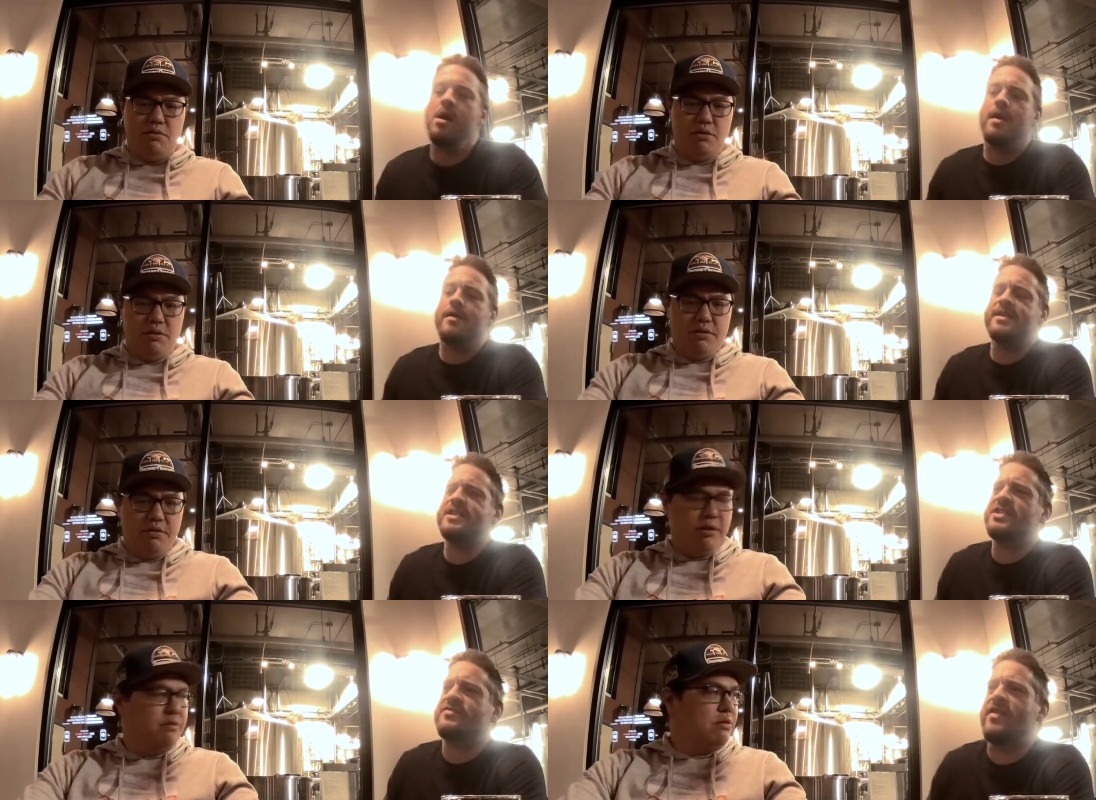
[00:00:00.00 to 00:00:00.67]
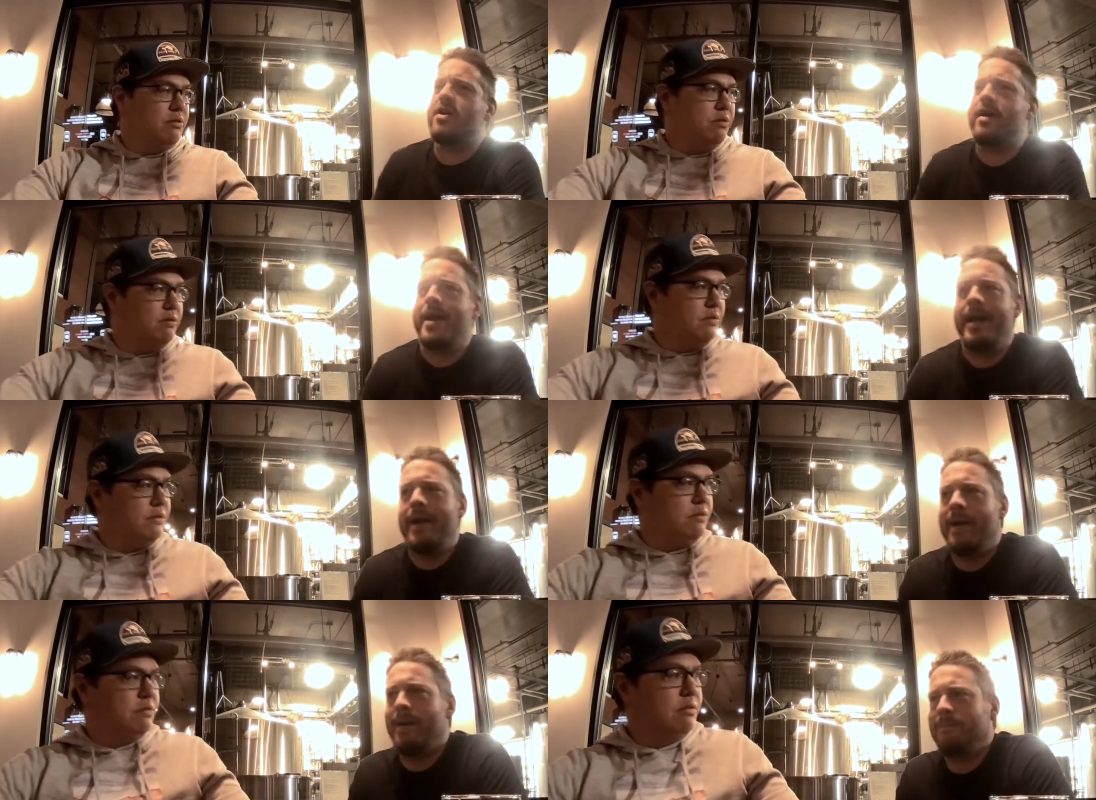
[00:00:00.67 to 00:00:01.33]
Speaker 1: this ooh, is very,
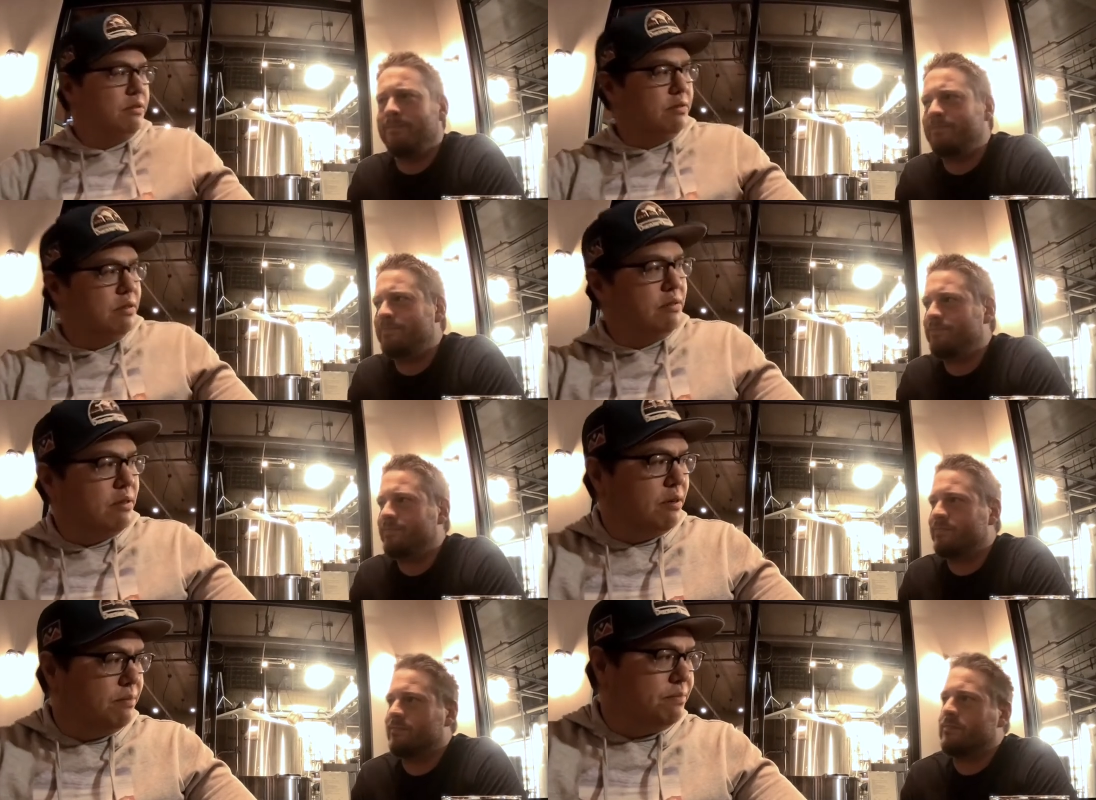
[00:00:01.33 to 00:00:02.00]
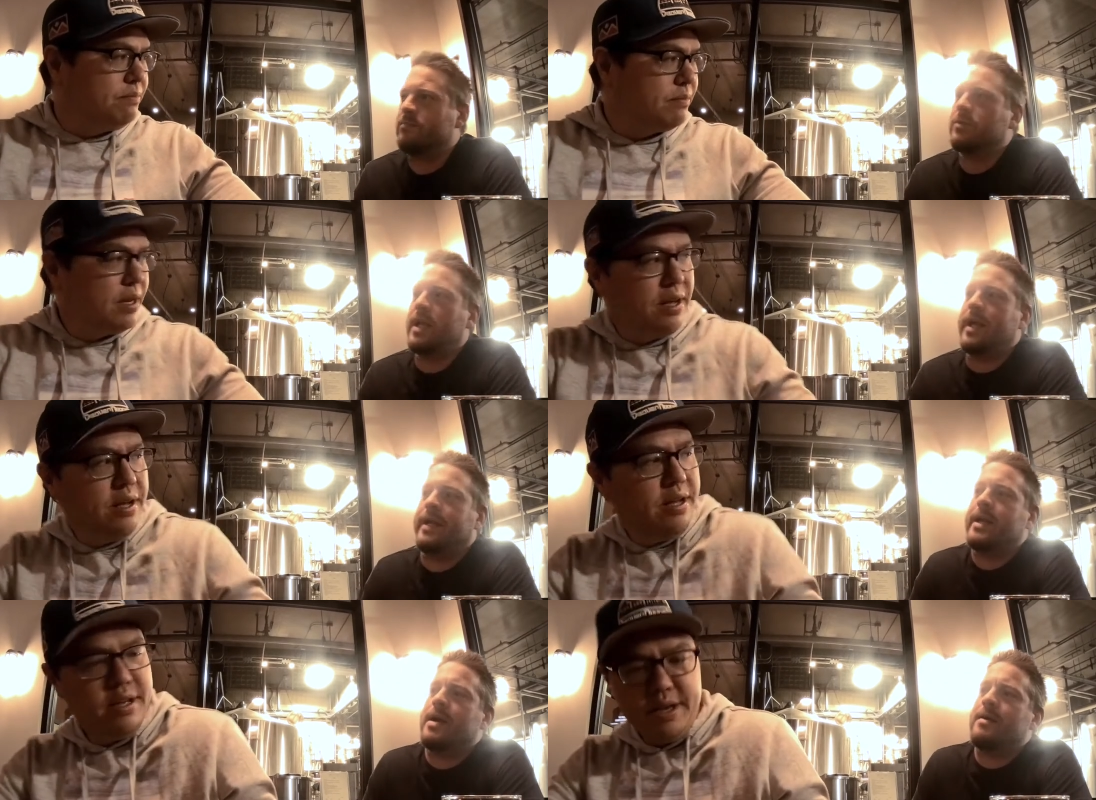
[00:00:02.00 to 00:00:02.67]
um, ooh, ooh, ooh.
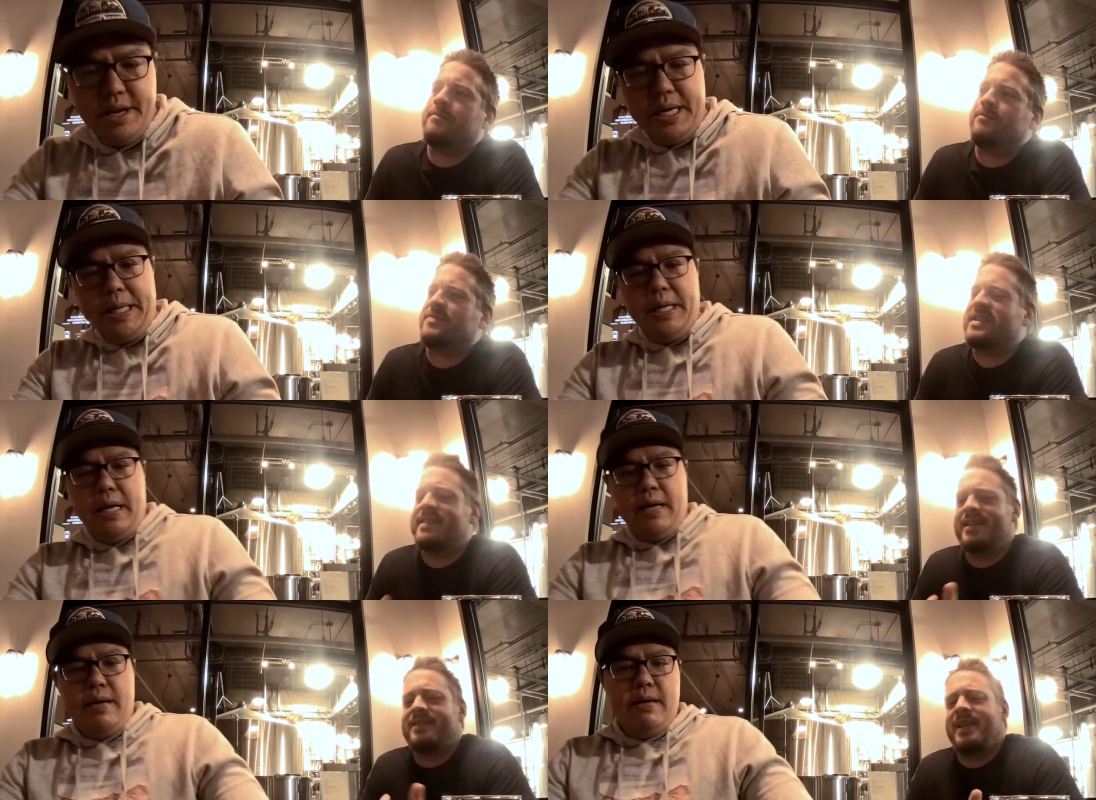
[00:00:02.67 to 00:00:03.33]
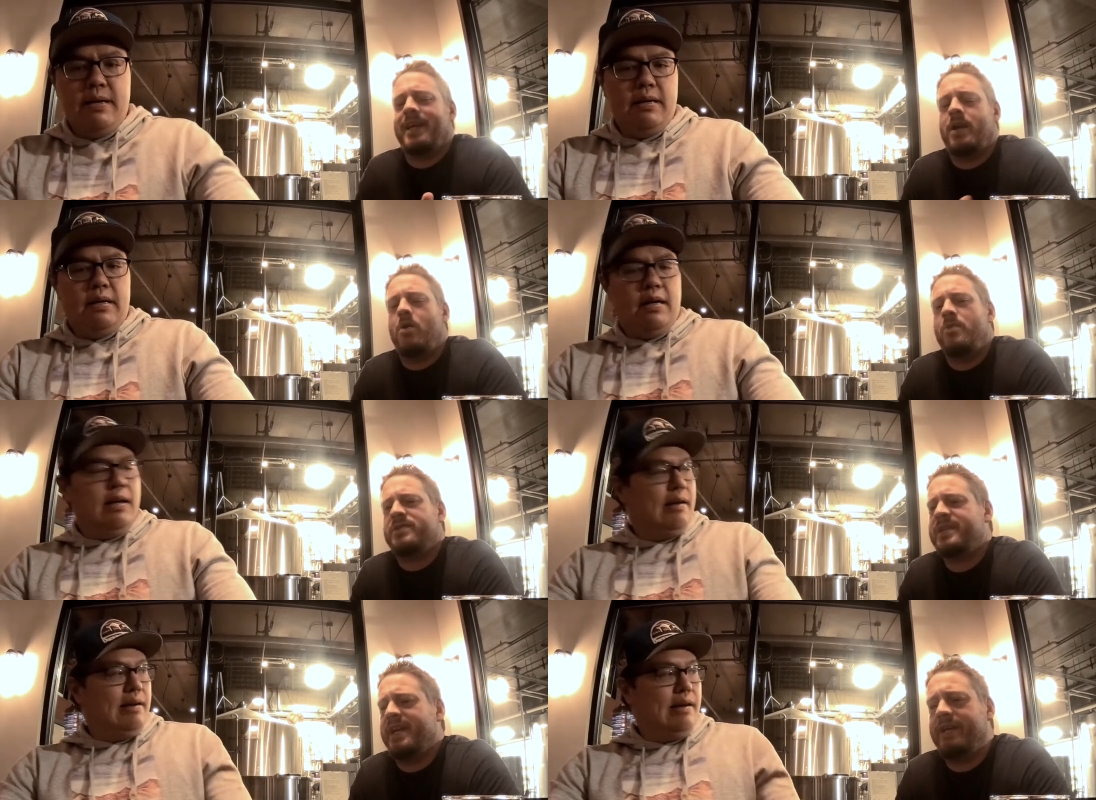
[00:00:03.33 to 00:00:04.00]
like, um, this tastes like, almost like